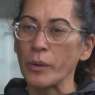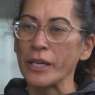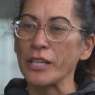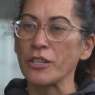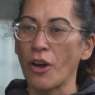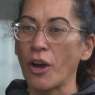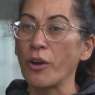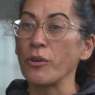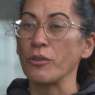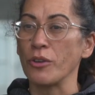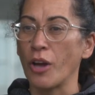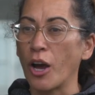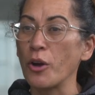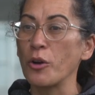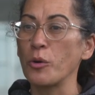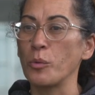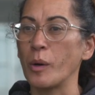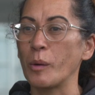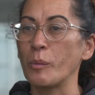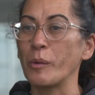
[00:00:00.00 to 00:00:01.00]
we don't
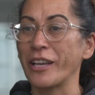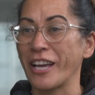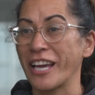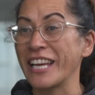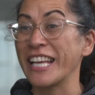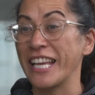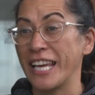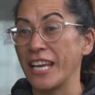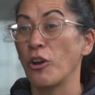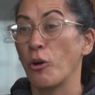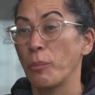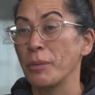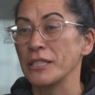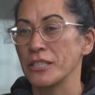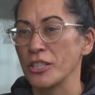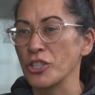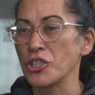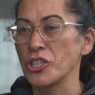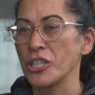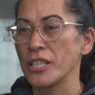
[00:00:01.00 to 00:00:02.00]
know when we're going to get
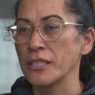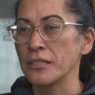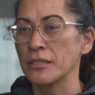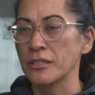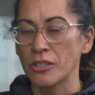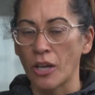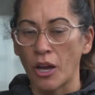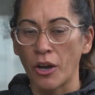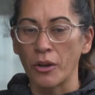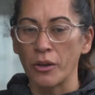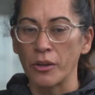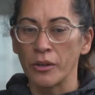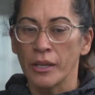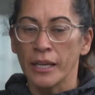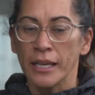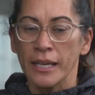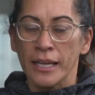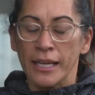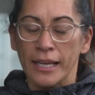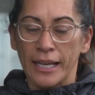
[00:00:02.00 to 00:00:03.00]
opposition. So
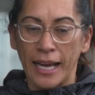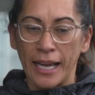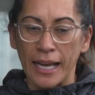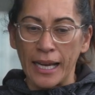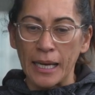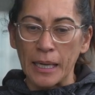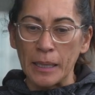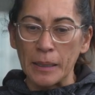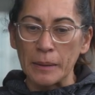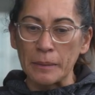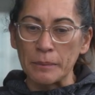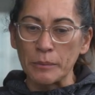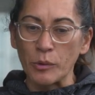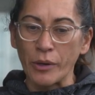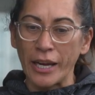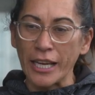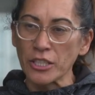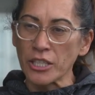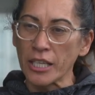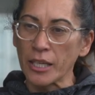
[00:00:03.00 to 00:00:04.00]
we're
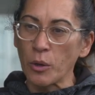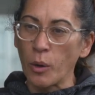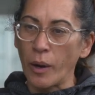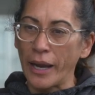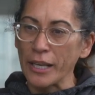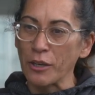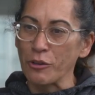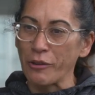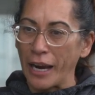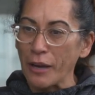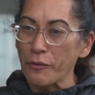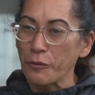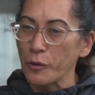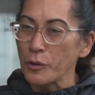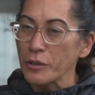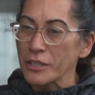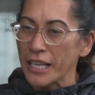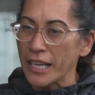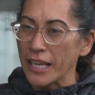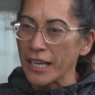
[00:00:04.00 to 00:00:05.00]
actually quite
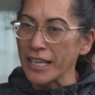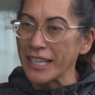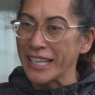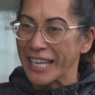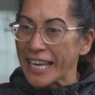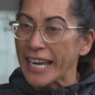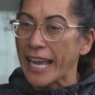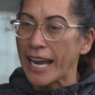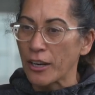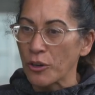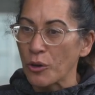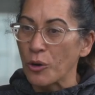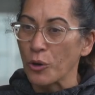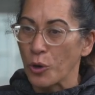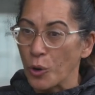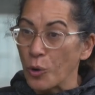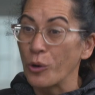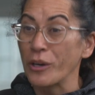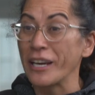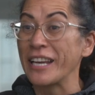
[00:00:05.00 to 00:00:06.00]
grateful to get out on
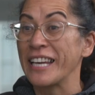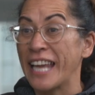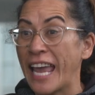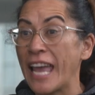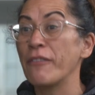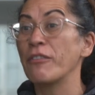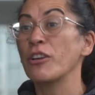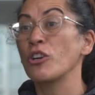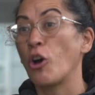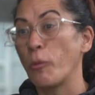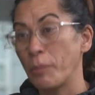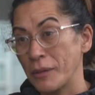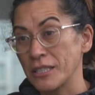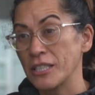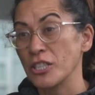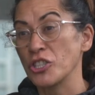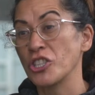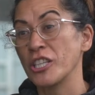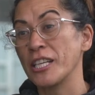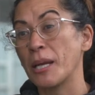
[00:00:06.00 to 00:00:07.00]
court and have an
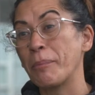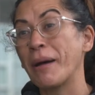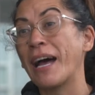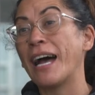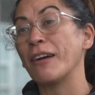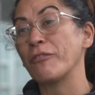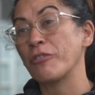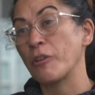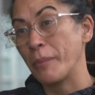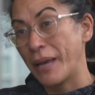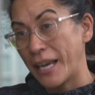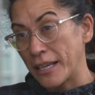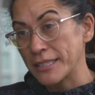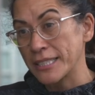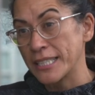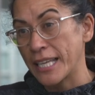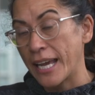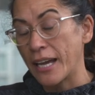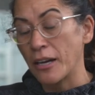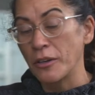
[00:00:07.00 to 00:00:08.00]
opposition apart from
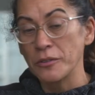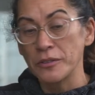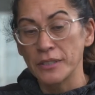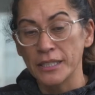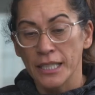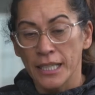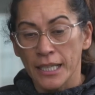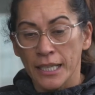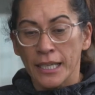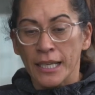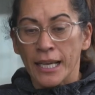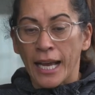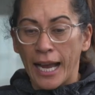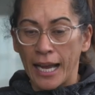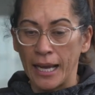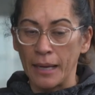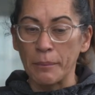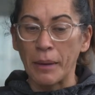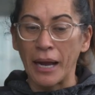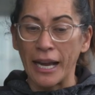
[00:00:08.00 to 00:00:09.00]
ourselves.
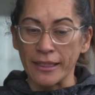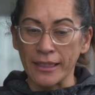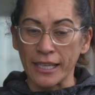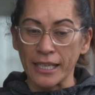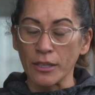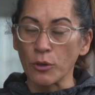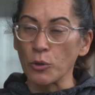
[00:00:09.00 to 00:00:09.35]
I think